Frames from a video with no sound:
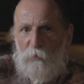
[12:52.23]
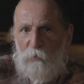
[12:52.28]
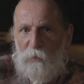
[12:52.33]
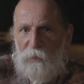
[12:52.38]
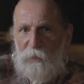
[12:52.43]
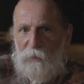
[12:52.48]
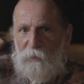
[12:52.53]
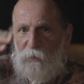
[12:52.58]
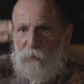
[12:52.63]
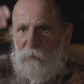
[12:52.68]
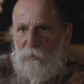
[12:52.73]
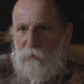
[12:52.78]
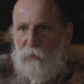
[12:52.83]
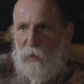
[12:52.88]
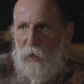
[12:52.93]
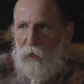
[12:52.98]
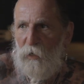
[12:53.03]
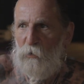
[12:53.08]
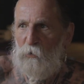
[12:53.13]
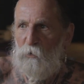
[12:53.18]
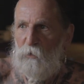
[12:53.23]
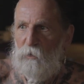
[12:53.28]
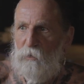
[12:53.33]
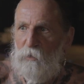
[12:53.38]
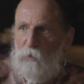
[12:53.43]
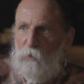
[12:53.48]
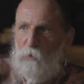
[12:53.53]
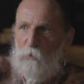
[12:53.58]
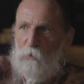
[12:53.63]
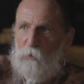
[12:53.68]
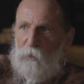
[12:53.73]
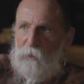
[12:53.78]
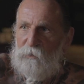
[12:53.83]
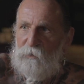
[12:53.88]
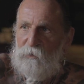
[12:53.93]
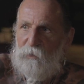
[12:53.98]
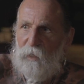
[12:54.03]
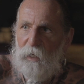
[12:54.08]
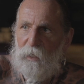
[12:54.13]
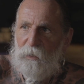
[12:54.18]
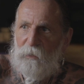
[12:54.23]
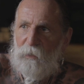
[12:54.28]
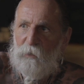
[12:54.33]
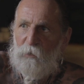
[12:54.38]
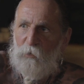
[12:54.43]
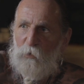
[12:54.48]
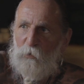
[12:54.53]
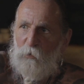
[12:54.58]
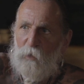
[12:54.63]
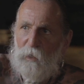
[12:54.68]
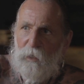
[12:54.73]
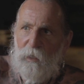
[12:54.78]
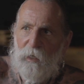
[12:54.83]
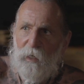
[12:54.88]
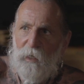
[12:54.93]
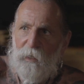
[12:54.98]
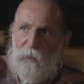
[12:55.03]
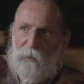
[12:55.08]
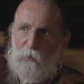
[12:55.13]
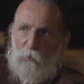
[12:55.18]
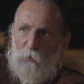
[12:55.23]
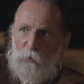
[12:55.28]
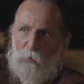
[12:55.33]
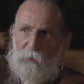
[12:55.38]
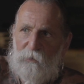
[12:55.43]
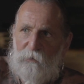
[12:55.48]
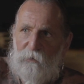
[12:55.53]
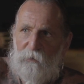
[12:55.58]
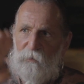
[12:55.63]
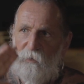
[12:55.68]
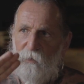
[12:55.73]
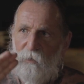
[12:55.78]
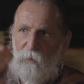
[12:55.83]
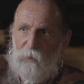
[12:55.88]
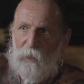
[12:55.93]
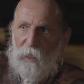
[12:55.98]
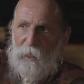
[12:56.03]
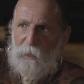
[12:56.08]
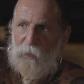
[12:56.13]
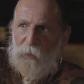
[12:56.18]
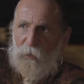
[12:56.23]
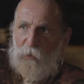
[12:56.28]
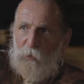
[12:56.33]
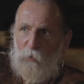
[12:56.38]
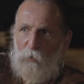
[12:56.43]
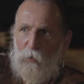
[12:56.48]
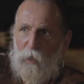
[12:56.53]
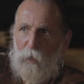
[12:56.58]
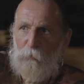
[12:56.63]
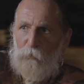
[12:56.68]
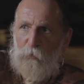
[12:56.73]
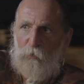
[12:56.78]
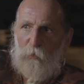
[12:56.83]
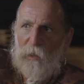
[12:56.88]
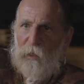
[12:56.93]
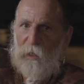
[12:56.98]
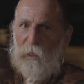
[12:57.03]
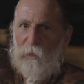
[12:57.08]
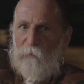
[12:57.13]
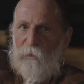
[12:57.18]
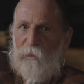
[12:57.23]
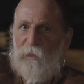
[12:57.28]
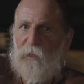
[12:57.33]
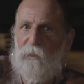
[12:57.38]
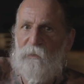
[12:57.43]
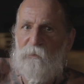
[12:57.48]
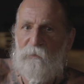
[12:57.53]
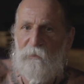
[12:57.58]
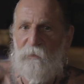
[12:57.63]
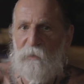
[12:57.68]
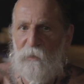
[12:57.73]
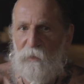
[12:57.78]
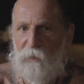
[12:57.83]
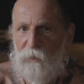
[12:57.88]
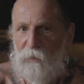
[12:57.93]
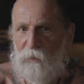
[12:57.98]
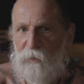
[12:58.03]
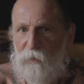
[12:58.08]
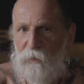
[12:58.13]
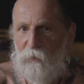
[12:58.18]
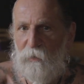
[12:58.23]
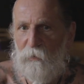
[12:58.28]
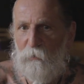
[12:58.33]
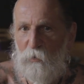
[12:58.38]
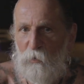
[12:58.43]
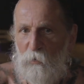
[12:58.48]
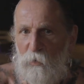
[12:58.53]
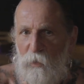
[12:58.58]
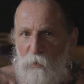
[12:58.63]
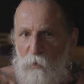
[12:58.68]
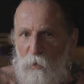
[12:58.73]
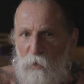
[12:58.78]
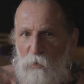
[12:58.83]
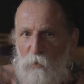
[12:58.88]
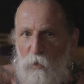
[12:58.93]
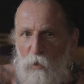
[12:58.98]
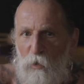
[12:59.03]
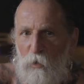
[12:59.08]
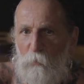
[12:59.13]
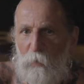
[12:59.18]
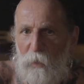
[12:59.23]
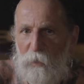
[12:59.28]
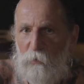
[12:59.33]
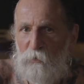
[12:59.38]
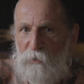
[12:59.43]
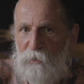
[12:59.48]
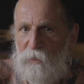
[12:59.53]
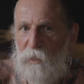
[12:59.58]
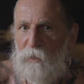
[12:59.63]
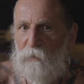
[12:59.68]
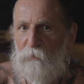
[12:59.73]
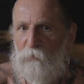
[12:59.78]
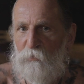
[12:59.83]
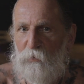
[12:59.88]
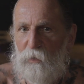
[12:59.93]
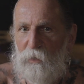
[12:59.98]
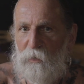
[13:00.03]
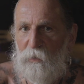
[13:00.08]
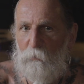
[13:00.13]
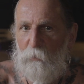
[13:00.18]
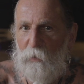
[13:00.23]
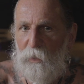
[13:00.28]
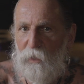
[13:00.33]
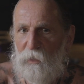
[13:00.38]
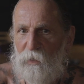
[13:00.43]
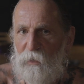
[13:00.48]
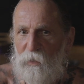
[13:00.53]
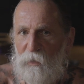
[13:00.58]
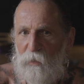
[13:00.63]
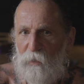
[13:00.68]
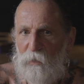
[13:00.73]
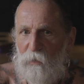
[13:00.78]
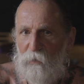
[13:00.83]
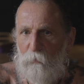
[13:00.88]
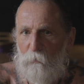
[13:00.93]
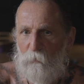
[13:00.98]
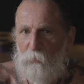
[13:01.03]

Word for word: you need a scout who is guiding you, a guide who is guiding you up to the Everest. Uh, you cannot go by yourself in the beginning.